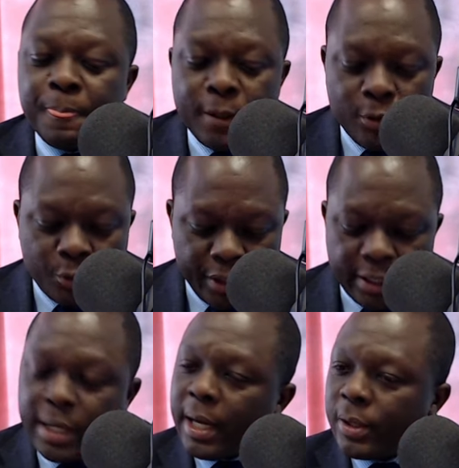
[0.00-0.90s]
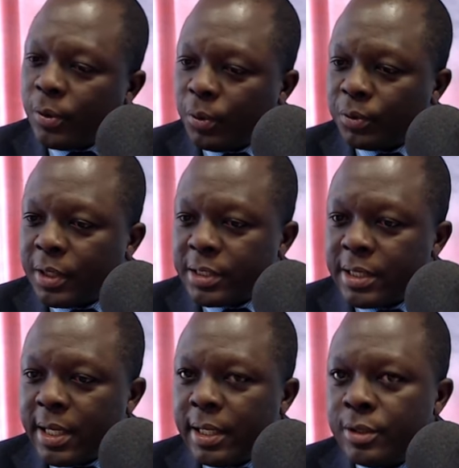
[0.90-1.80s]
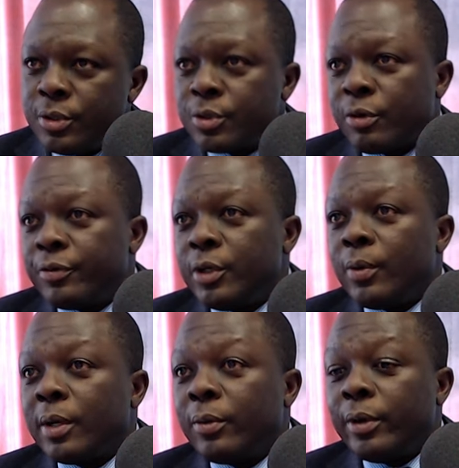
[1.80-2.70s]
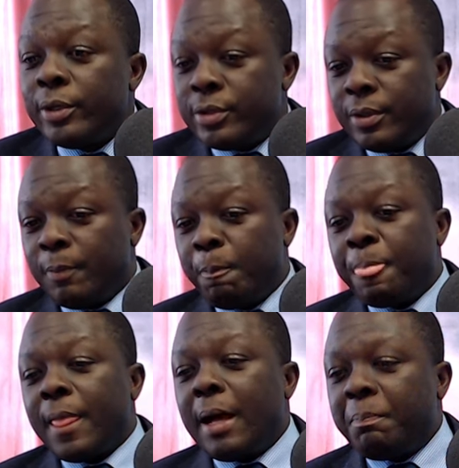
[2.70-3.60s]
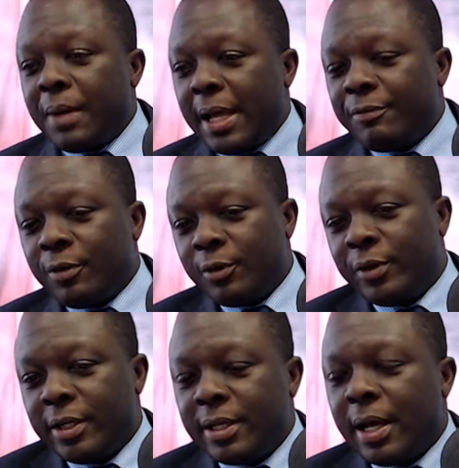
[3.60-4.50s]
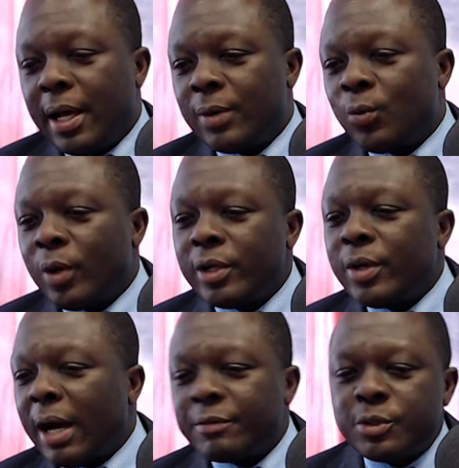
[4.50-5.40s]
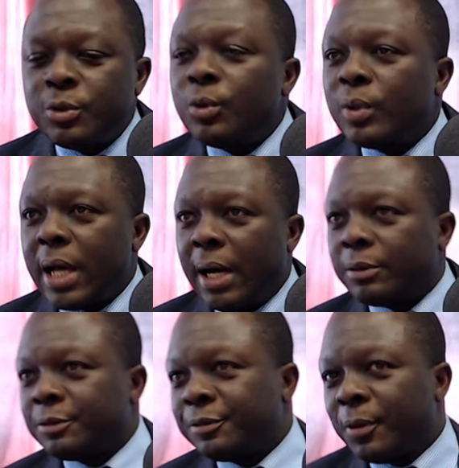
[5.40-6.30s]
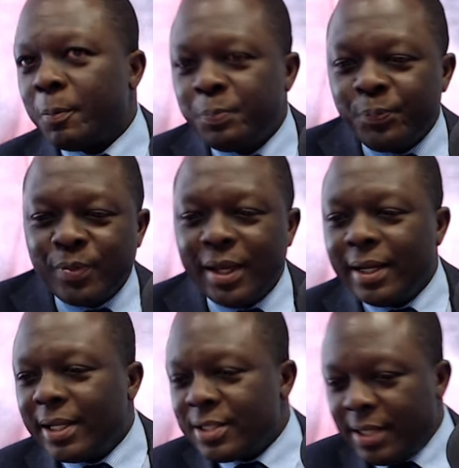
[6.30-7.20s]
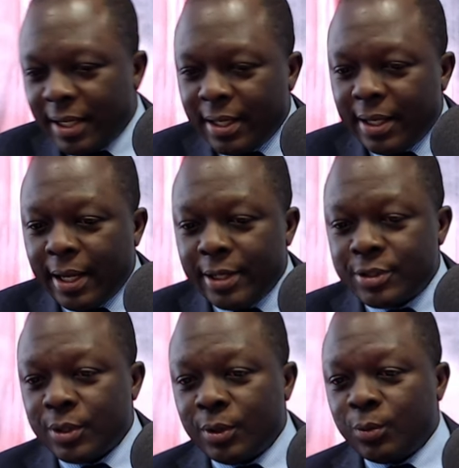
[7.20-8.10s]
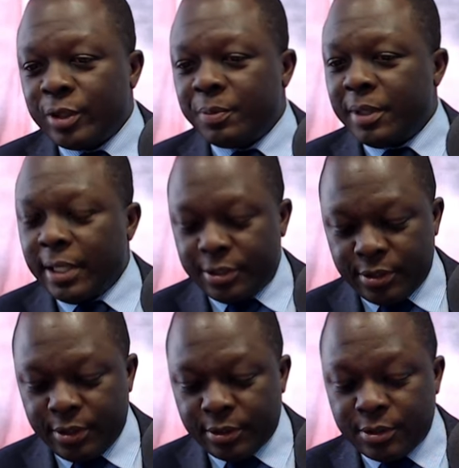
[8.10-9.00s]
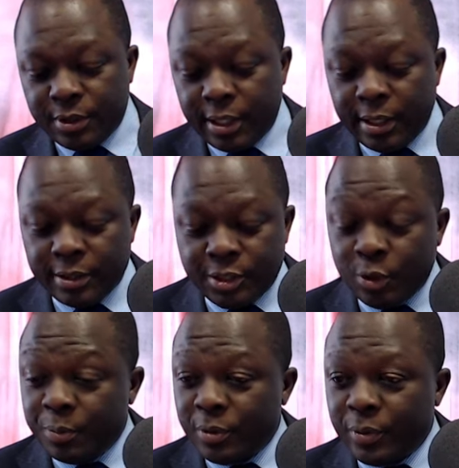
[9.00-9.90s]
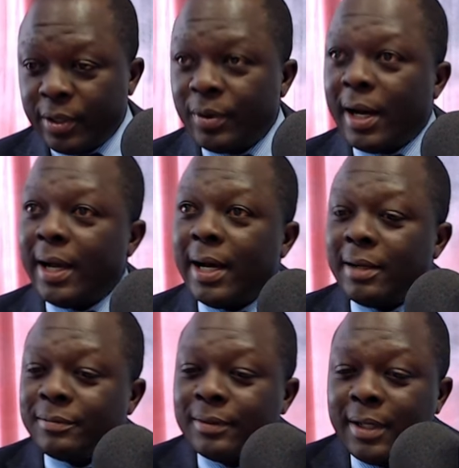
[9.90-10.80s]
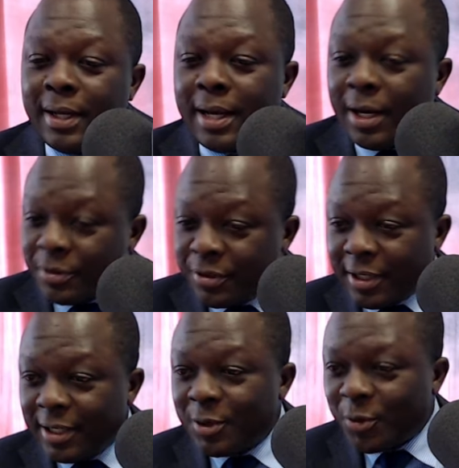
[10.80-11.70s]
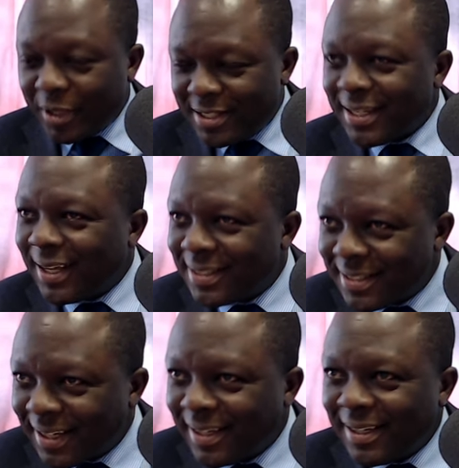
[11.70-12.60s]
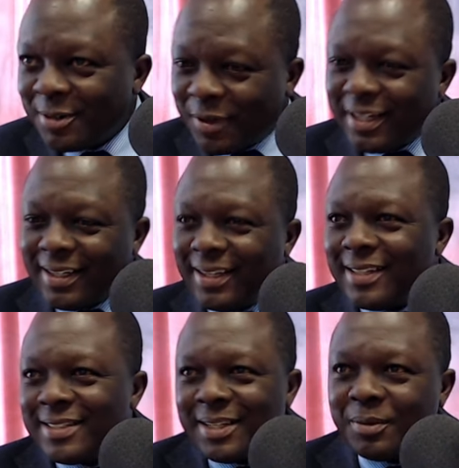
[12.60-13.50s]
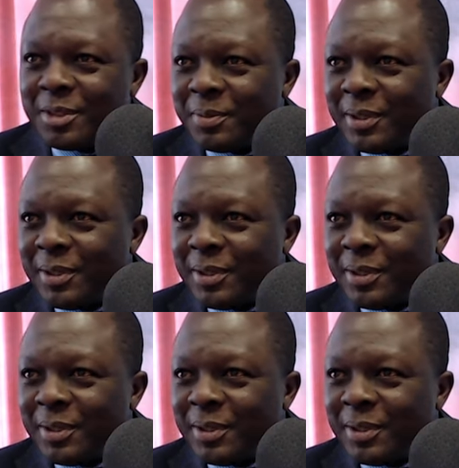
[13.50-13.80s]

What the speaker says: green card holders and those of you who are going to apply for green card, what you have to look out for in this day and age. So with me in the studios today, COP Radio, I have Athani Chris Ansah. Finally, he's here with me.